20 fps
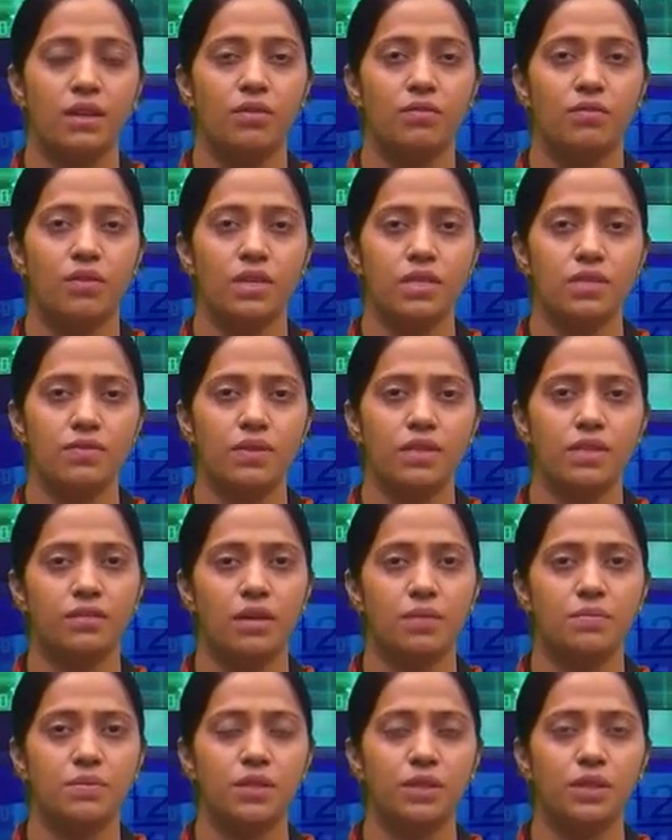First we'll
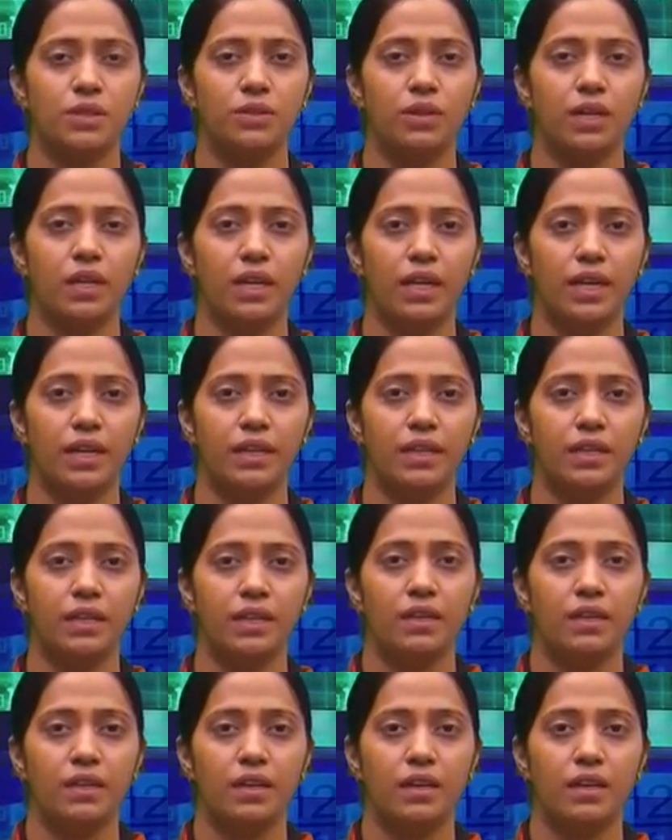substitute, let
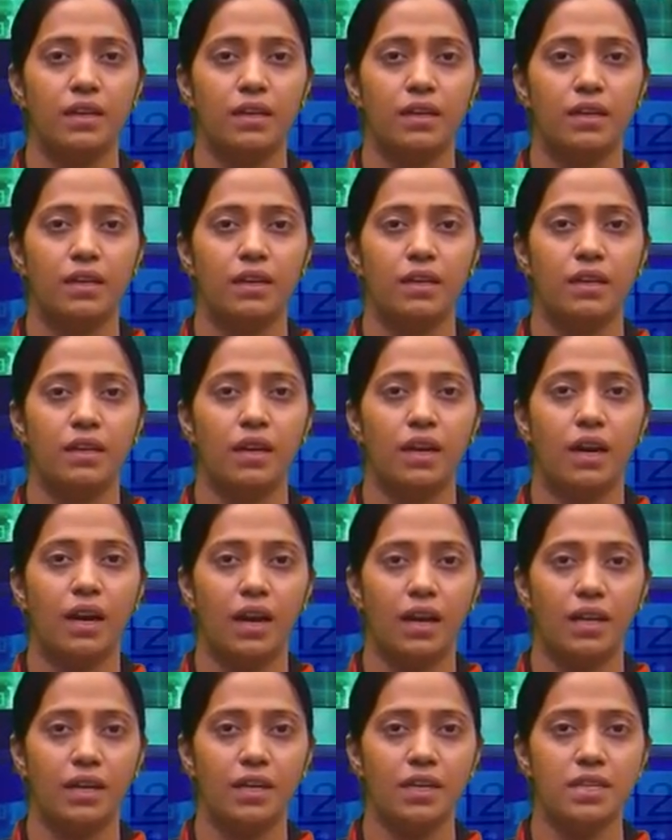
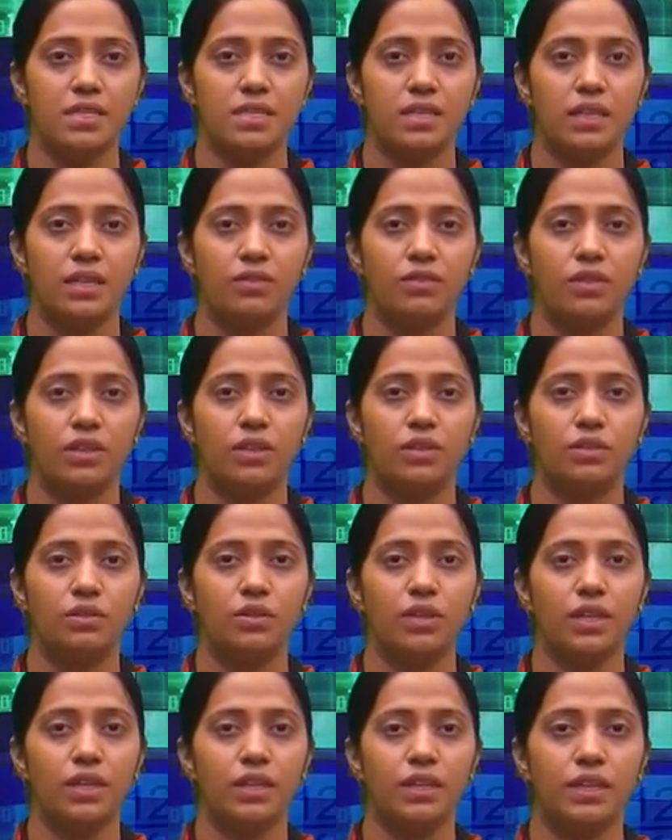I is equal
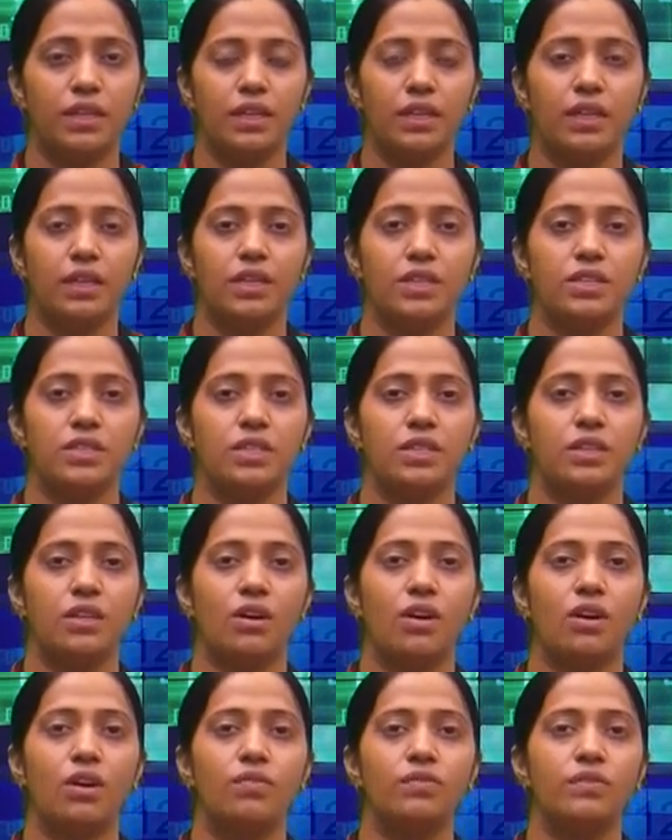to integration
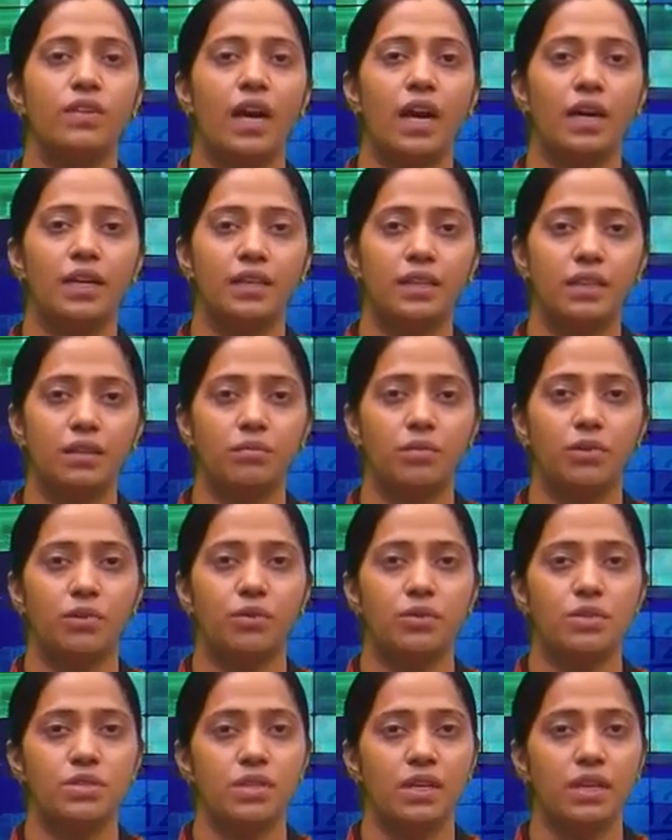of that term
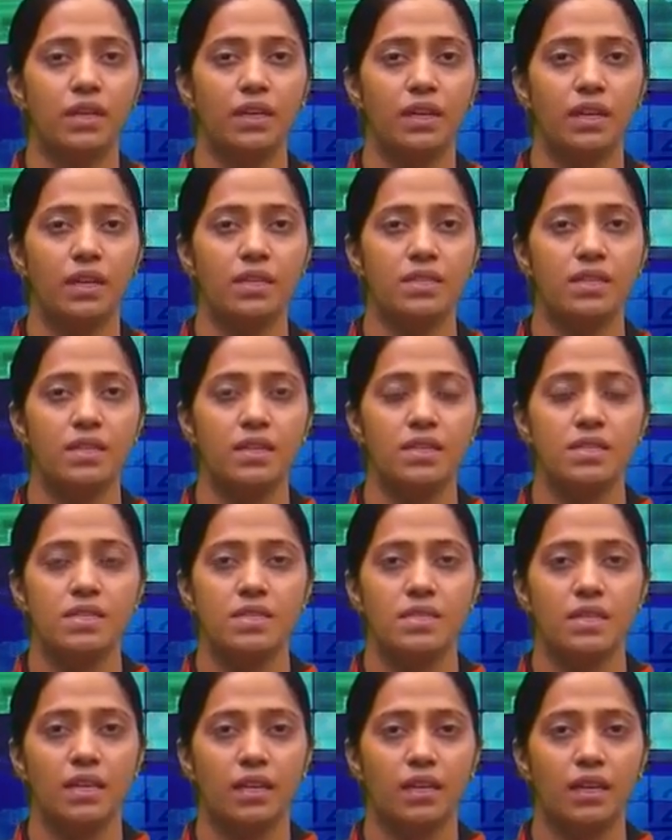cosec x
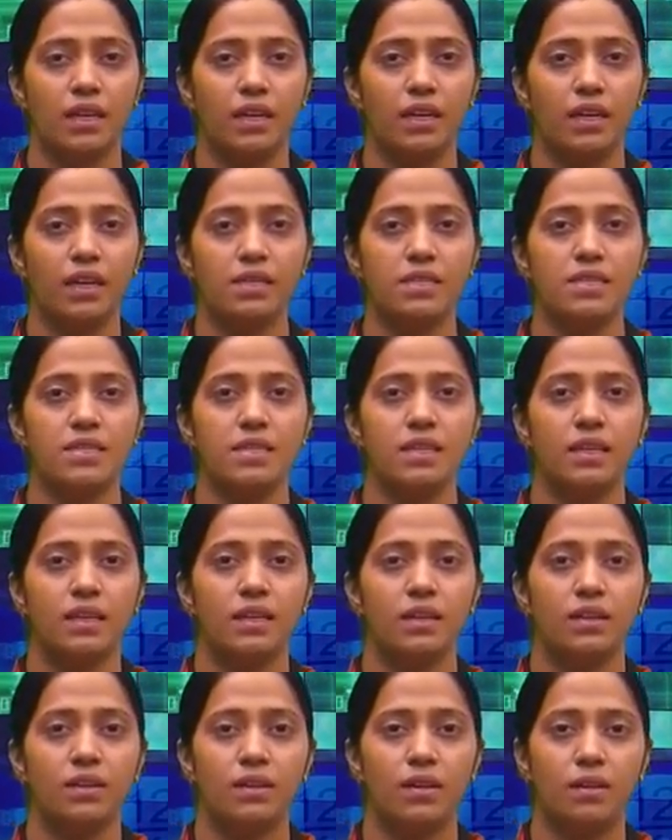sec x
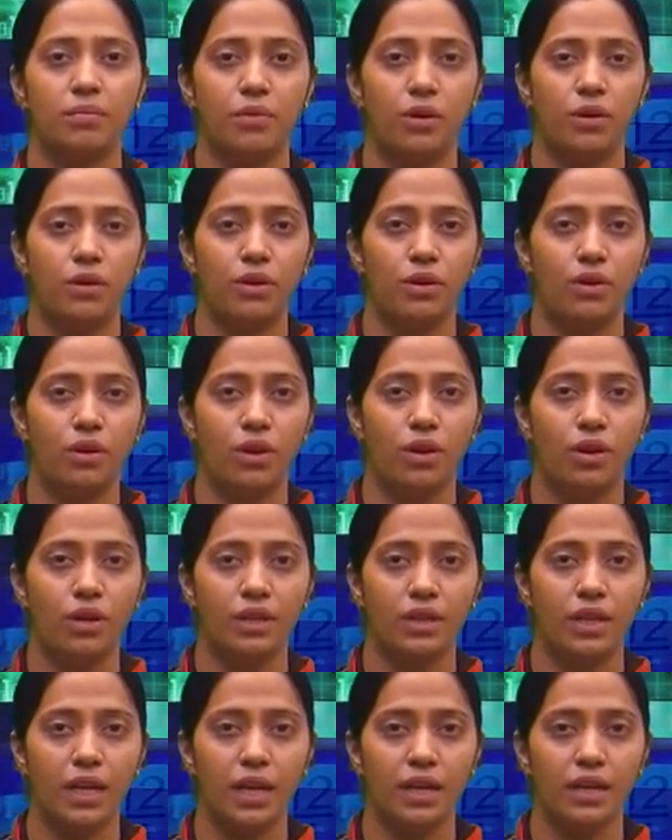upon
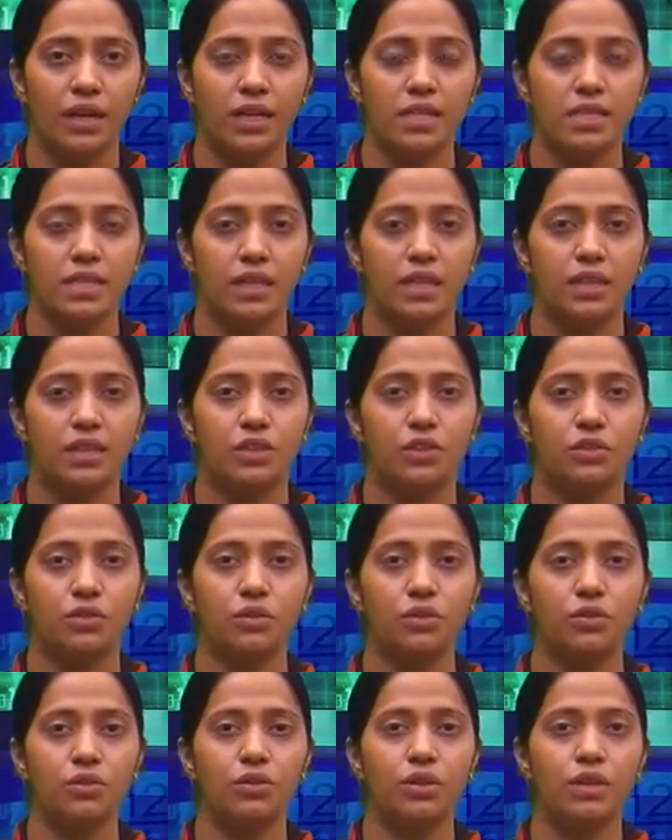log tan x
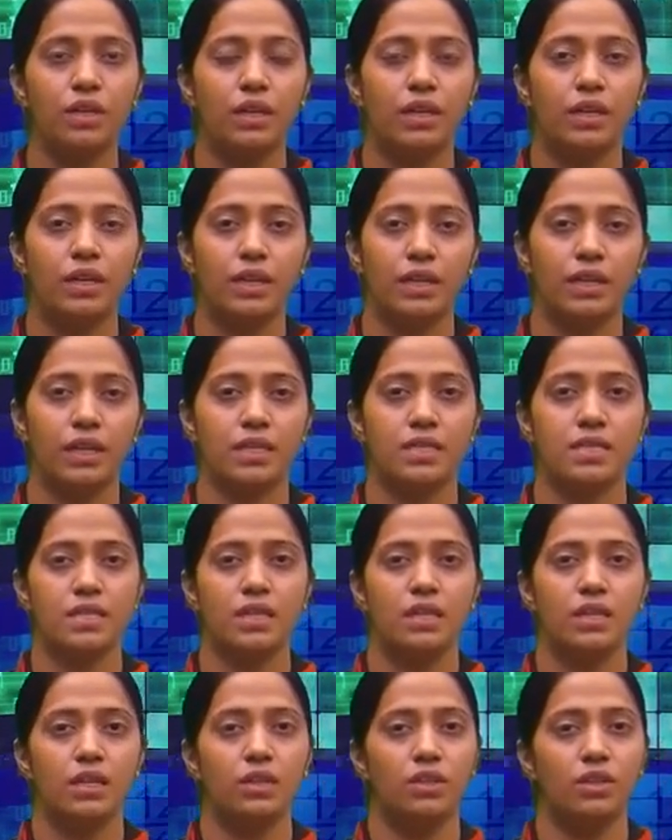into dx.
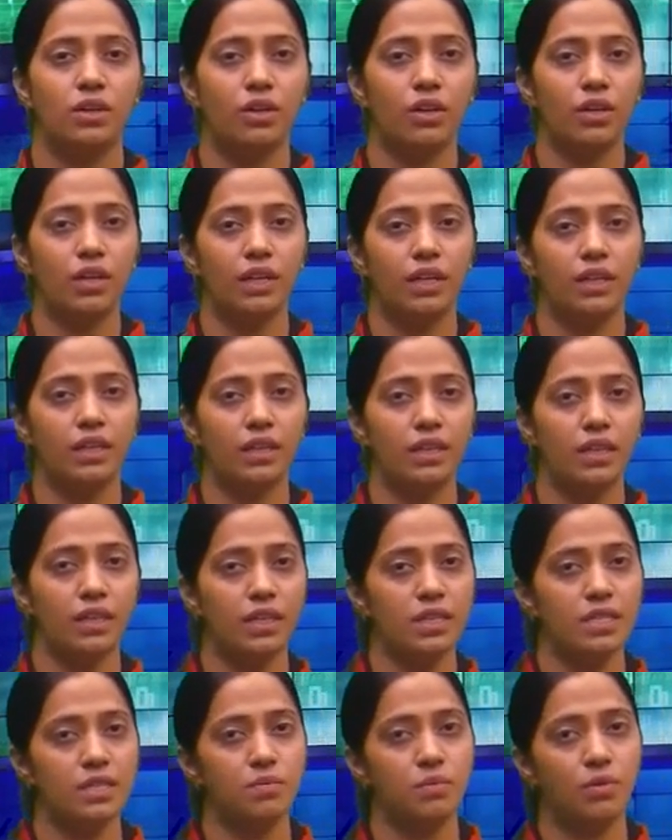Now in
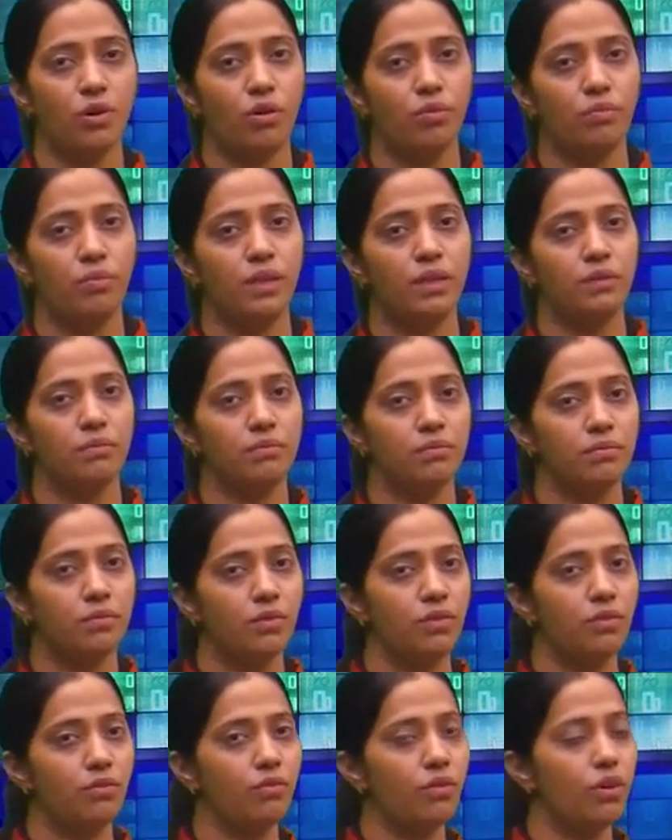this problem,
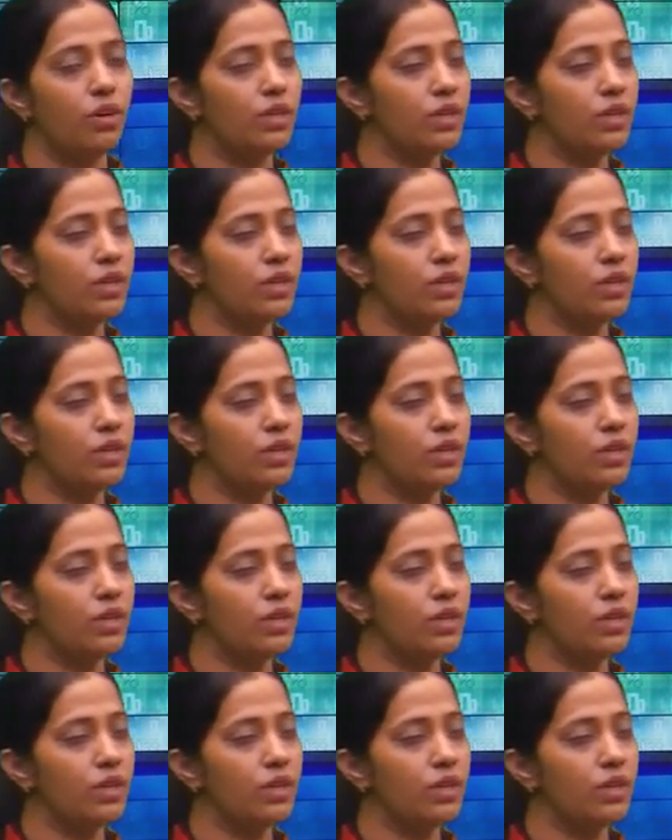what